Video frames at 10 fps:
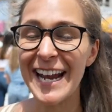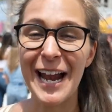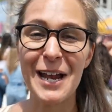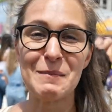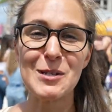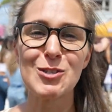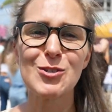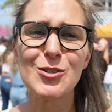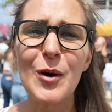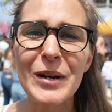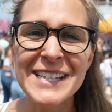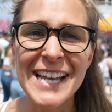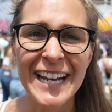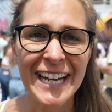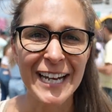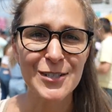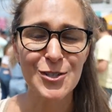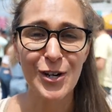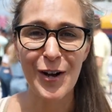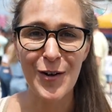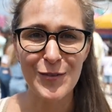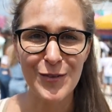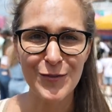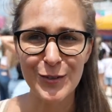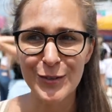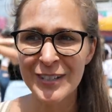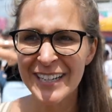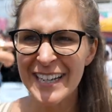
and I am so excited to try all of the food.